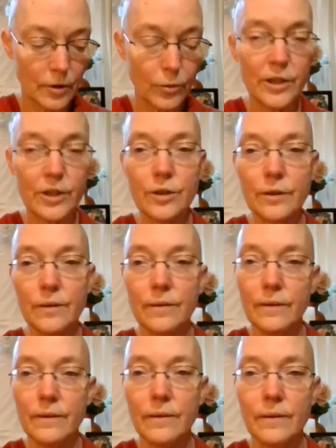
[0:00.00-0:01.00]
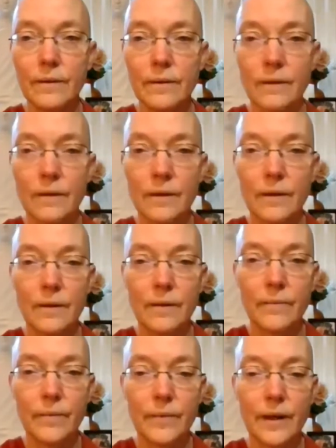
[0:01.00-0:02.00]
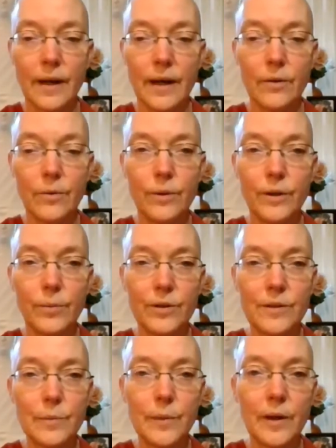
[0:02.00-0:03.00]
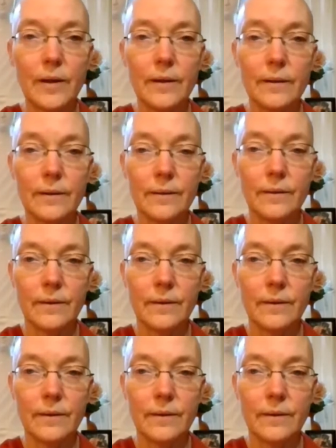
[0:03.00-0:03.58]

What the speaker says: aggression? How do we respond?